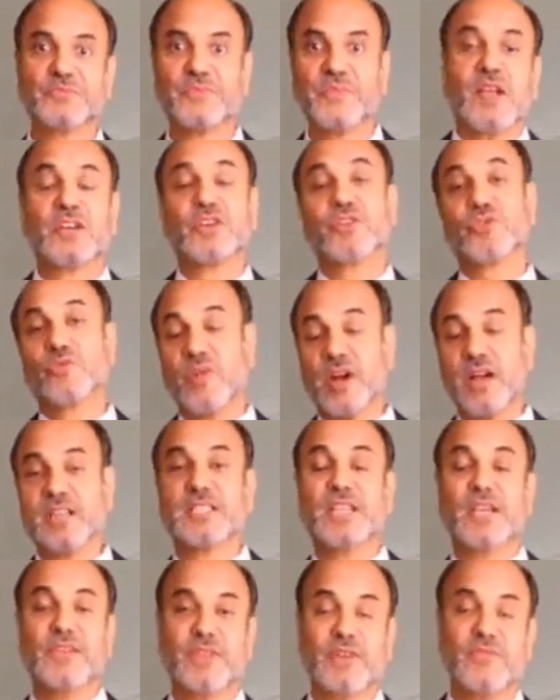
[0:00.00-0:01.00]
It requires
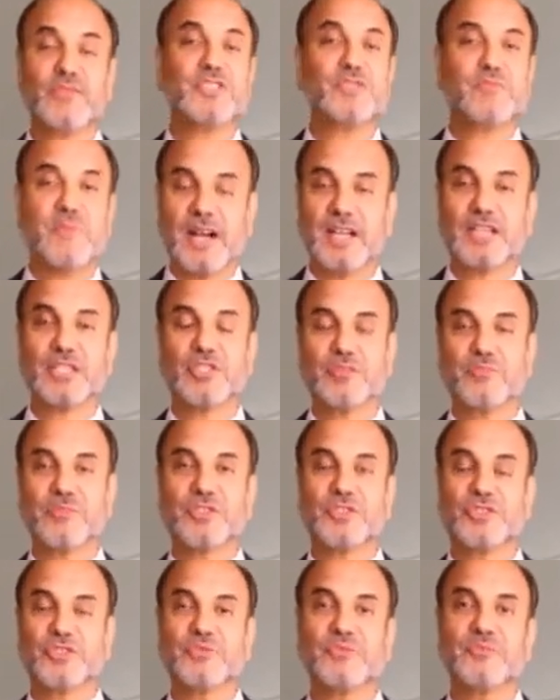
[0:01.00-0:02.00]
everyone's
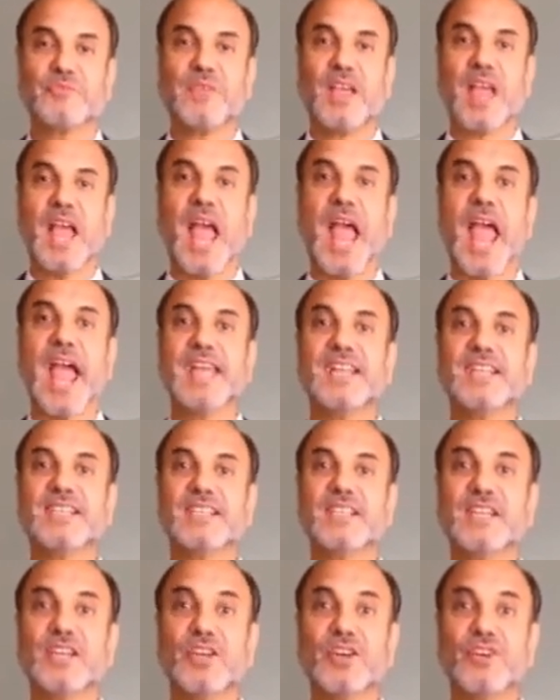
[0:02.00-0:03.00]
participation,
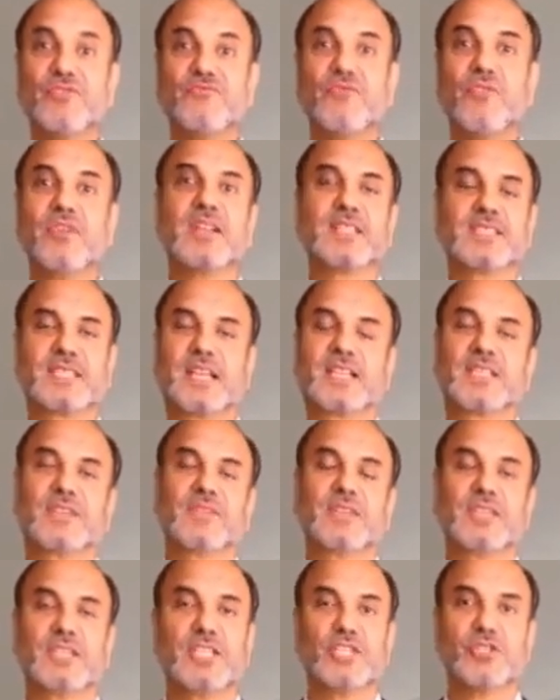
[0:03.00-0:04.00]
and 4S
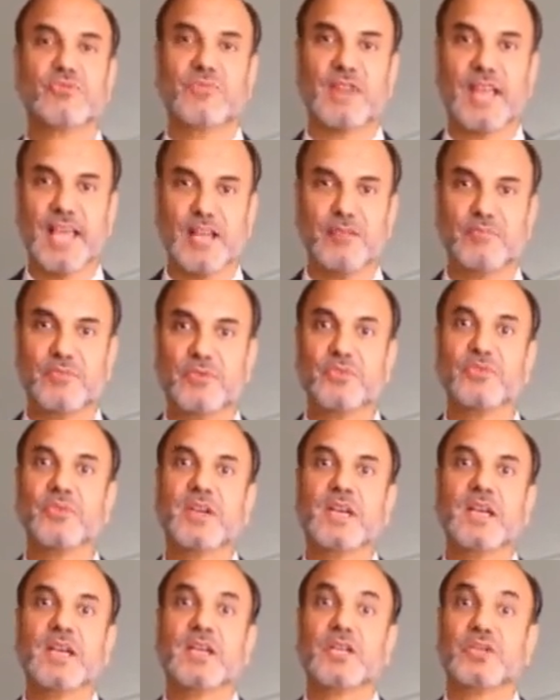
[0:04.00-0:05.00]
activities will help you
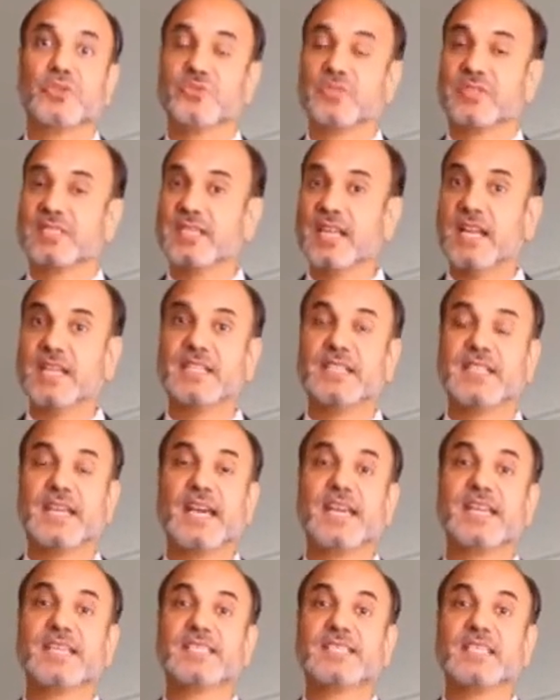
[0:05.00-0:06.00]
to
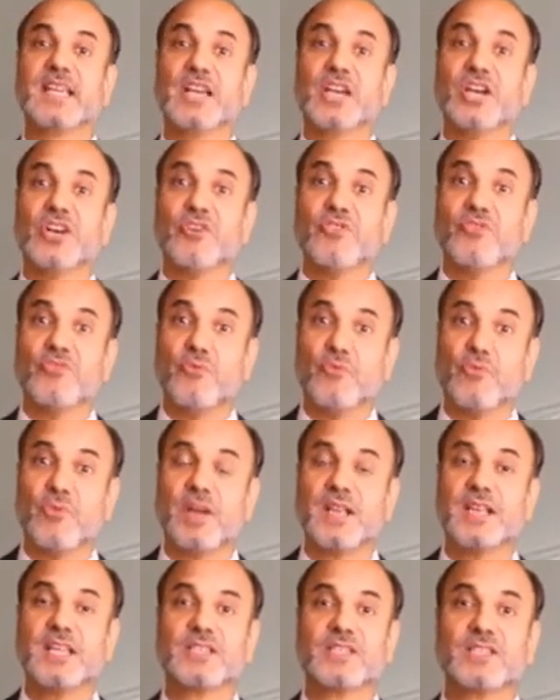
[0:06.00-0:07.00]
standardize
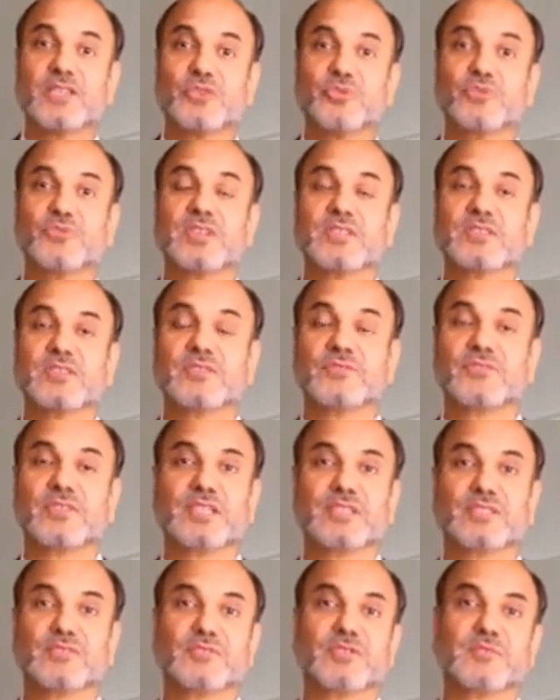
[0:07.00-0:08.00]
1S, 2S and
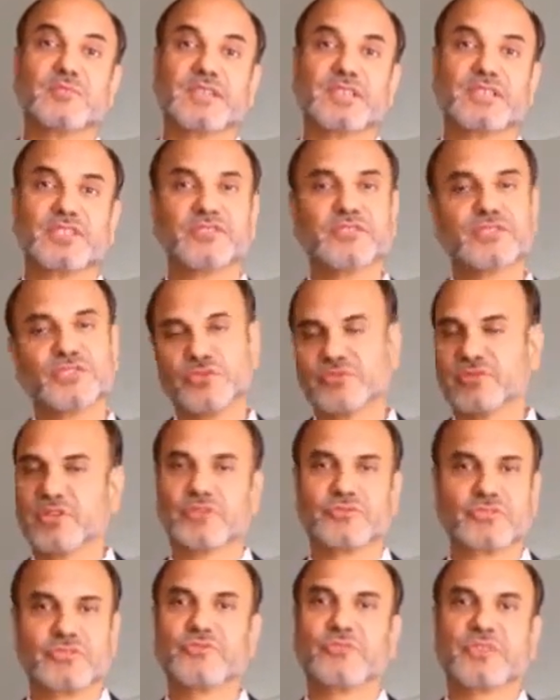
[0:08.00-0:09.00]
3S implementation
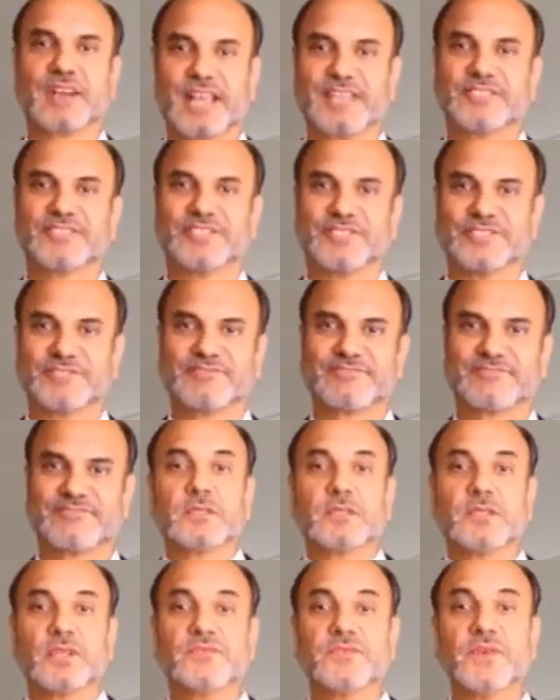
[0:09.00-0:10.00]
throughout your organization.
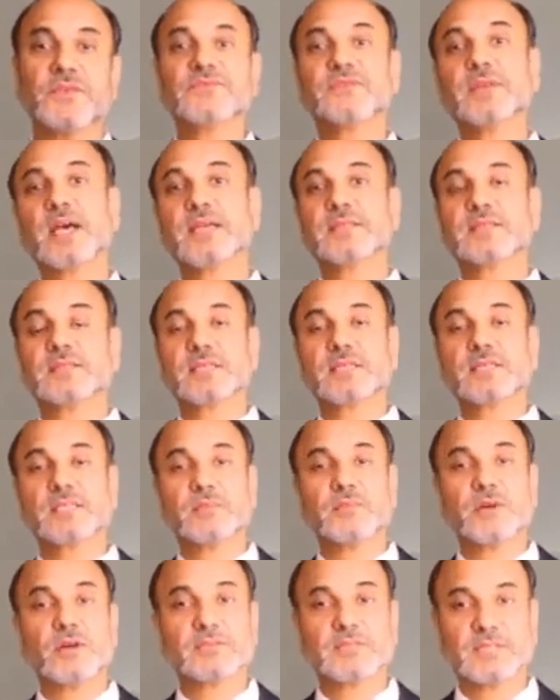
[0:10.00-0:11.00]
The 5th S is
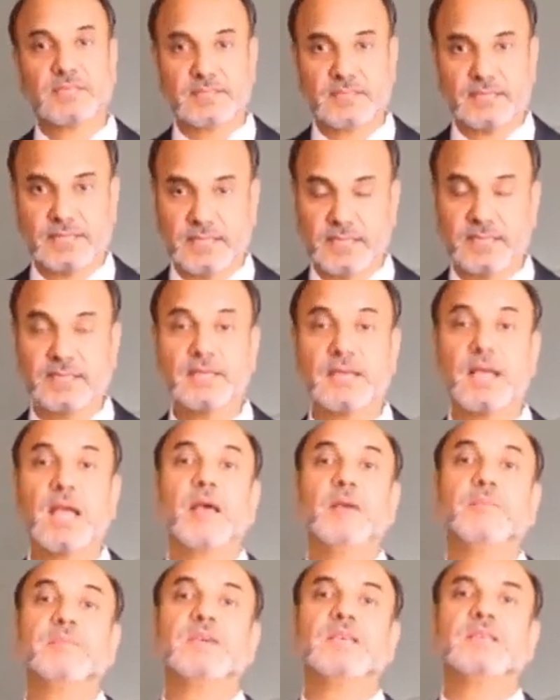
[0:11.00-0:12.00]
about sustaining,
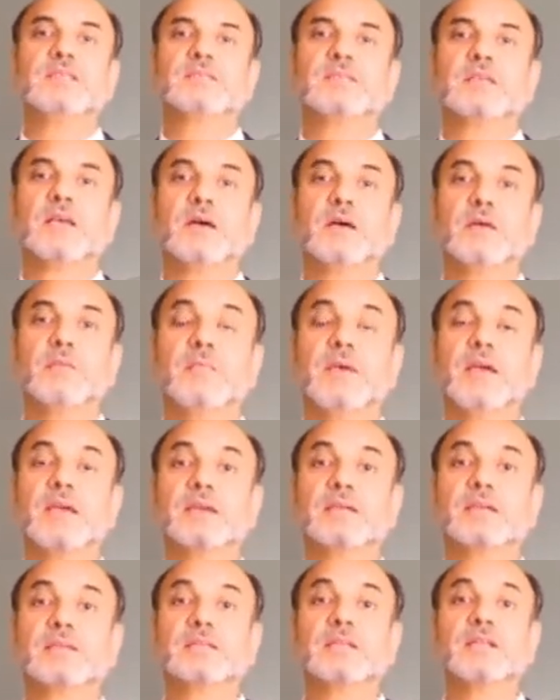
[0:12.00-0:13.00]
means make
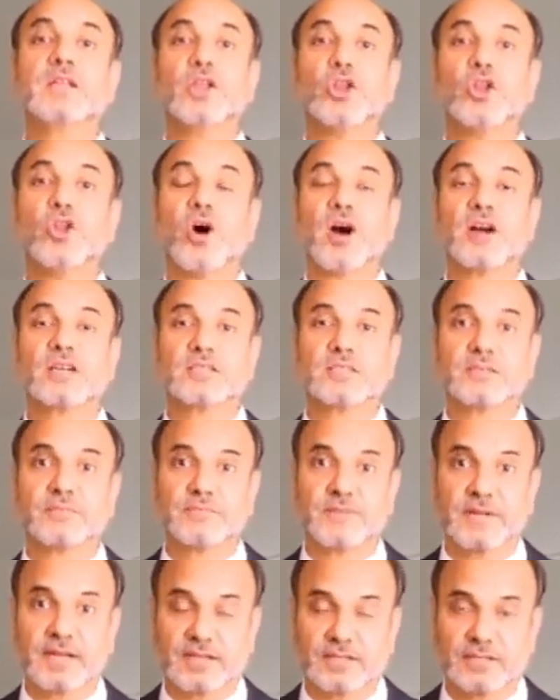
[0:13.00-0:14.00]
it a long-term
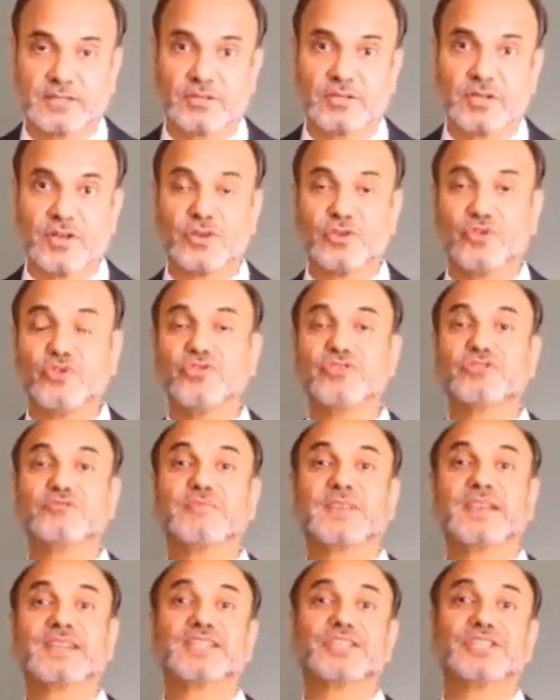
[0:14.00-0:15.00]
practice. Don't
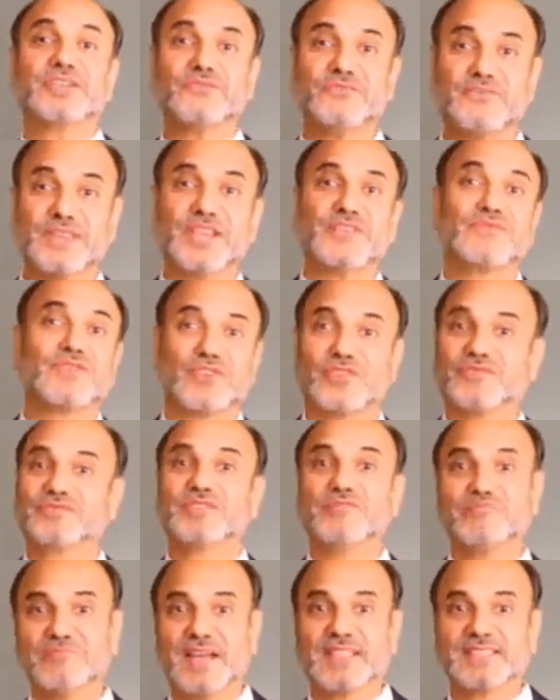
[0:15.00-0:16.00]
make it a flavor of
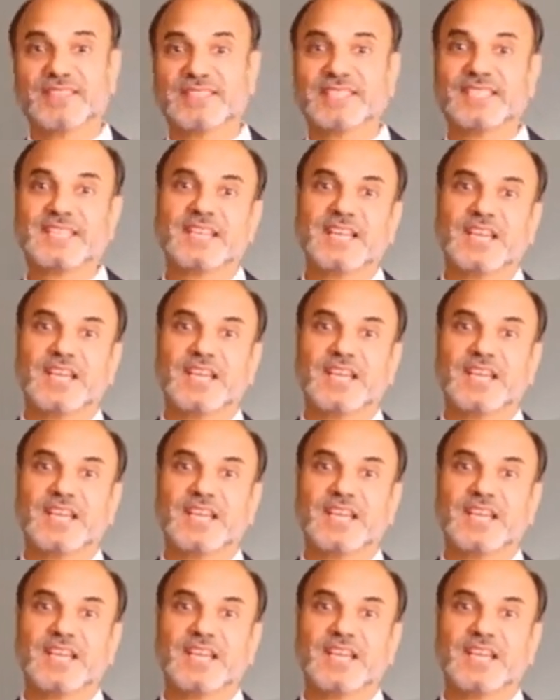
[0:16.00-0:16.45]
the month.